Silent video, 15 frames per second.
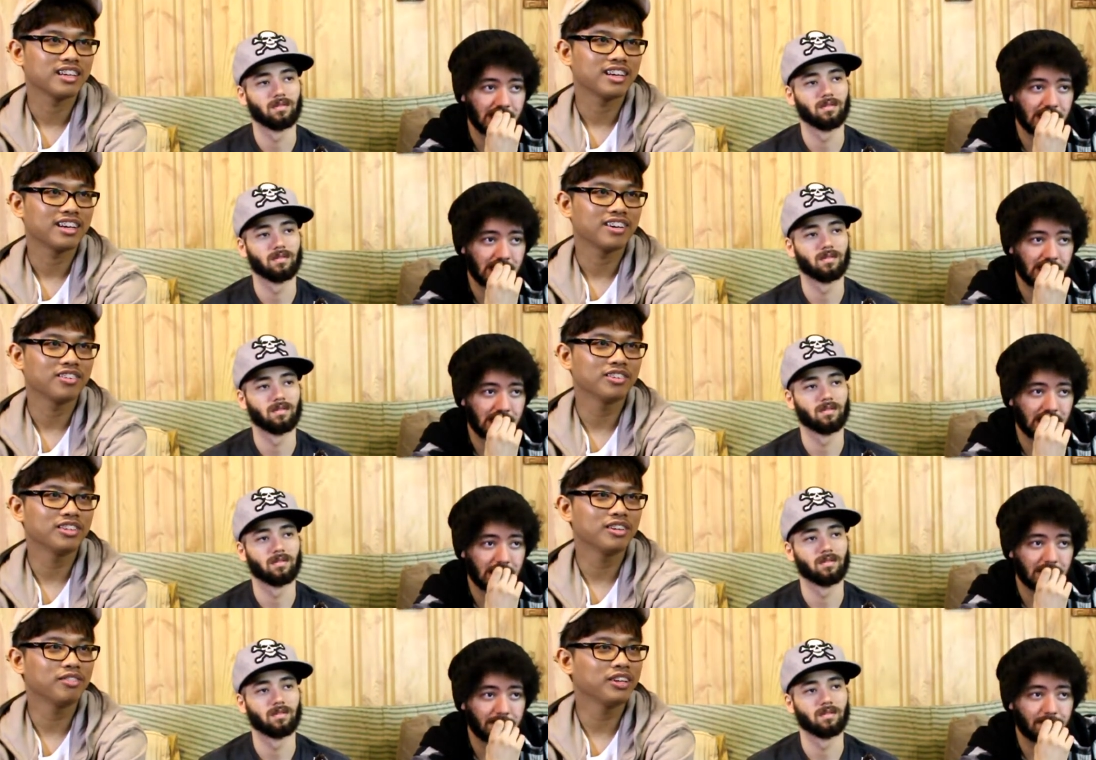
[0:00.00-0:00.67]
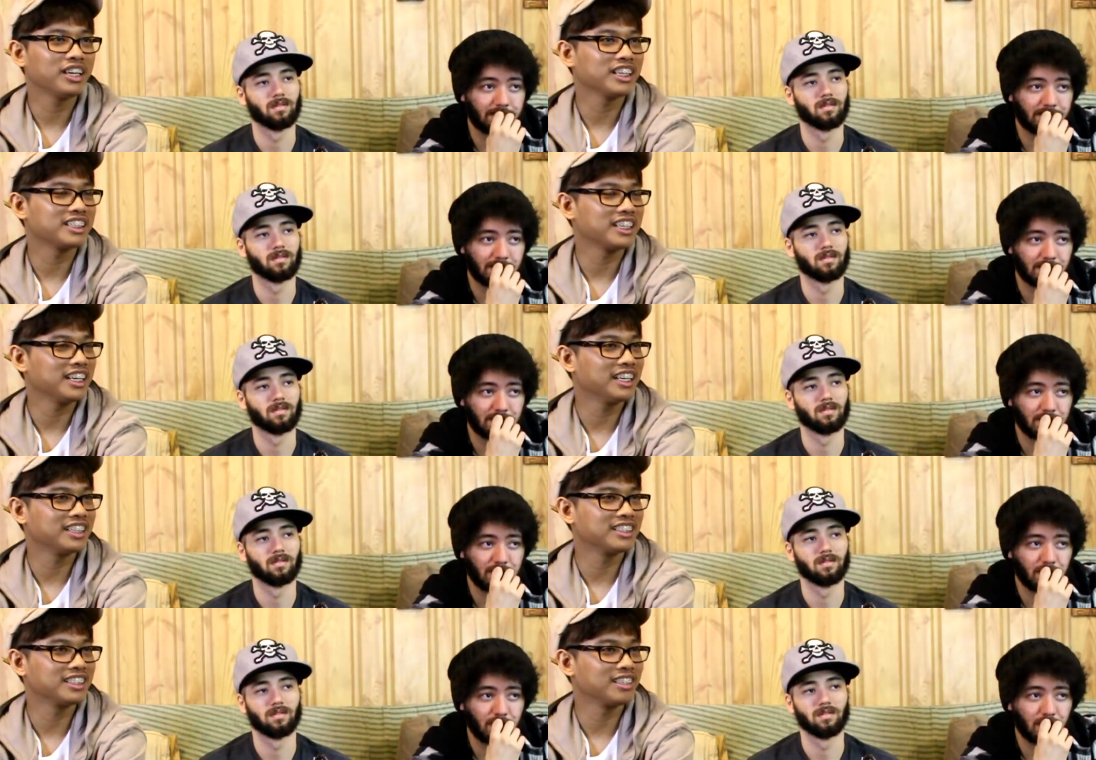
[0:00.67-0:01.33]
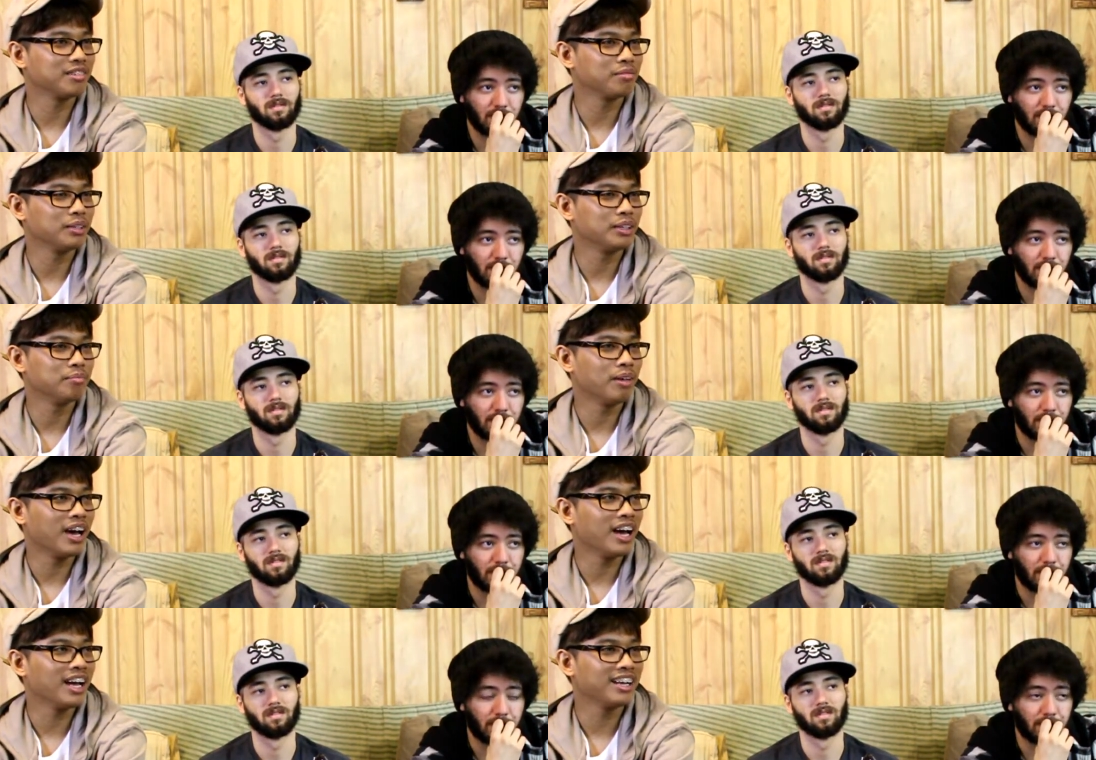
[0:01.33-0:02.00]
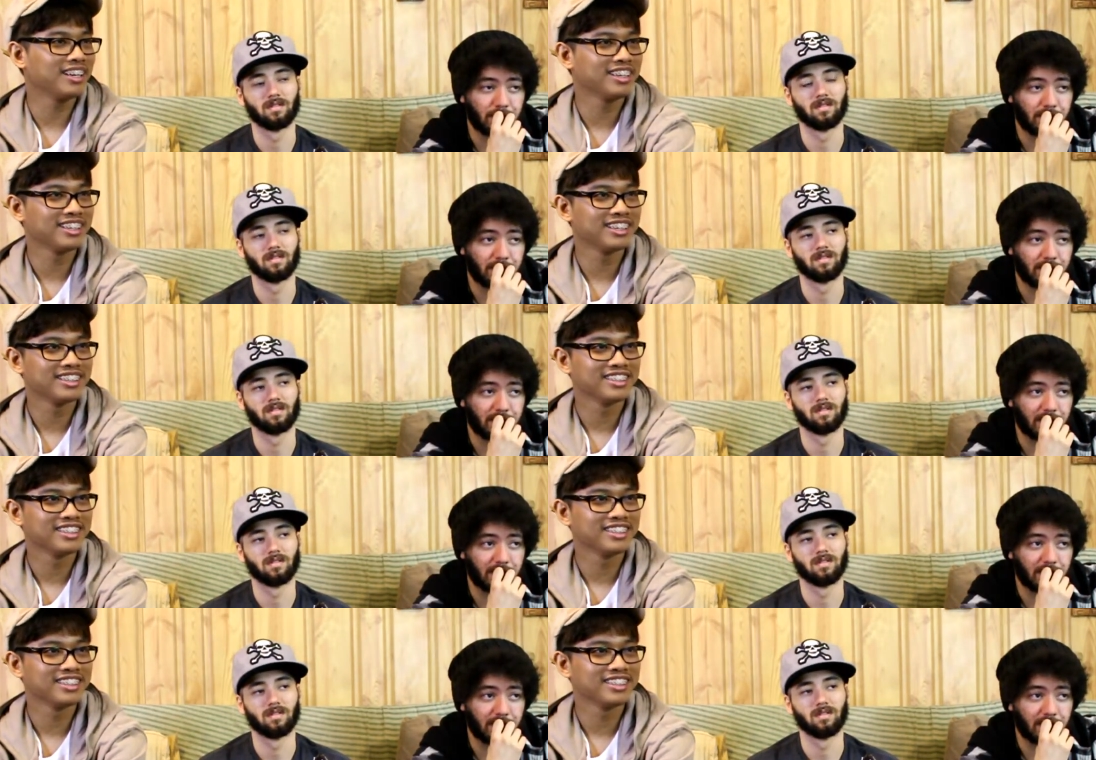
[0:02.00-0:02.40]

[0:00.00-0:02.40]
Speaker 1: I wonder if he gets hit, it's gonna be bad.